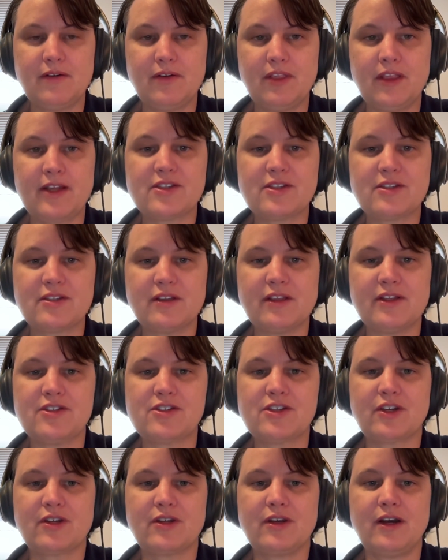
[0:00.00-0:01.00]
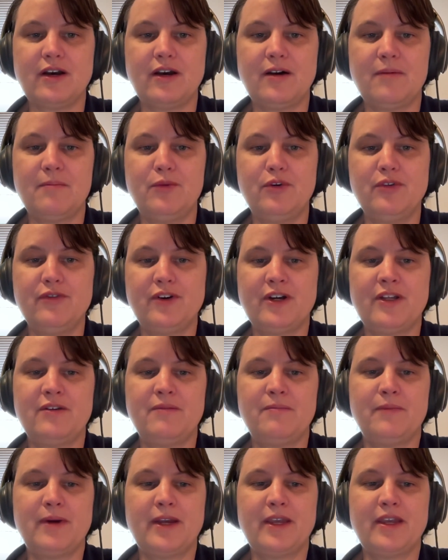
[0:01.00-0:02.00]
Let's move
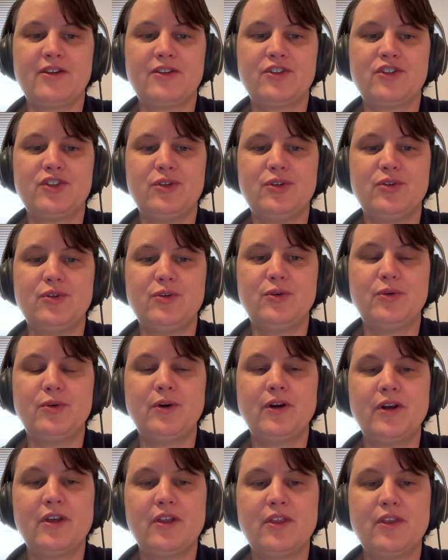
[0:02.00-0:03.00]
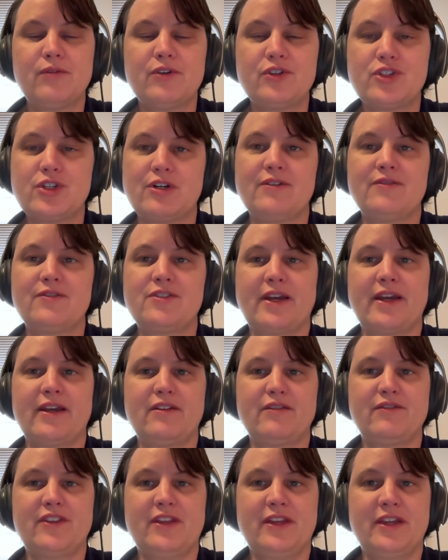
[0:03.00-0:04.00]
on, Mike, to the reserve side
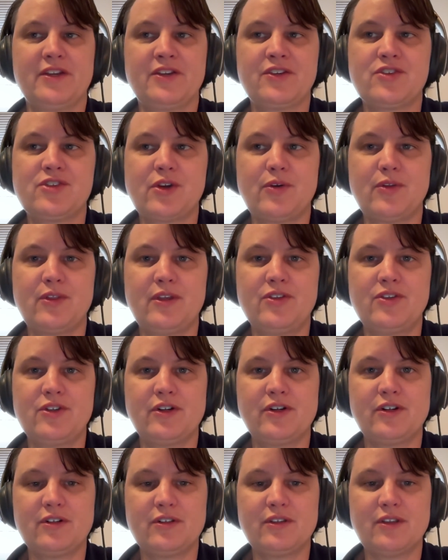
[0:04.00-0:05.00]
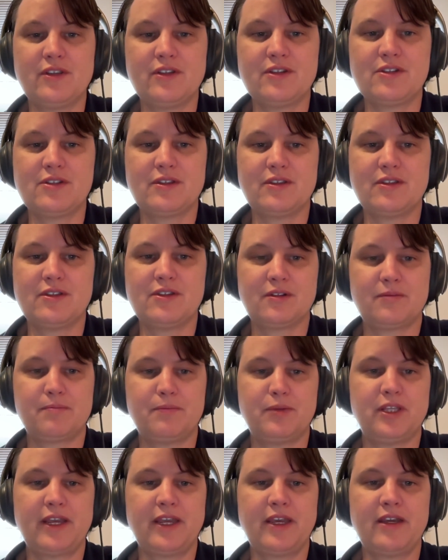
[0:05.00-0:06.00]
of things. So this
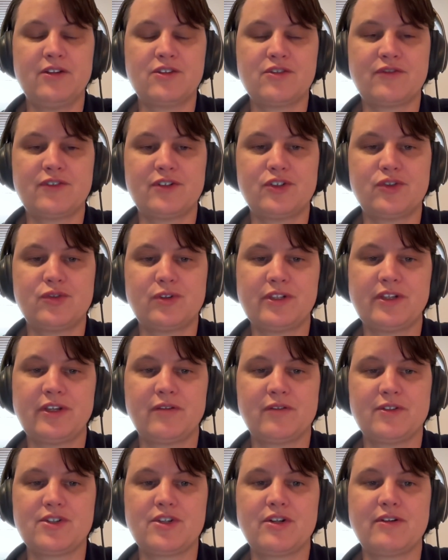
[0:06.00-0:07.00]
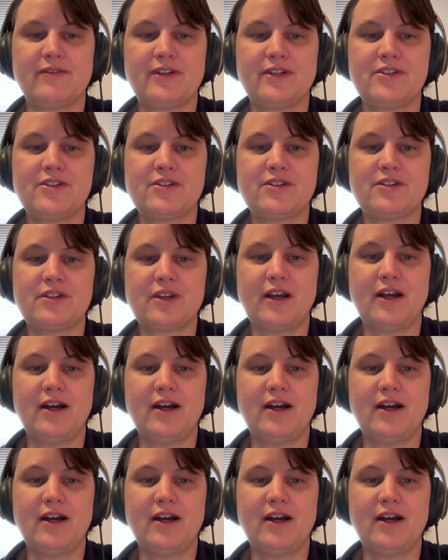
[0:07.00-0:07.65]
plan is for drilling reservists.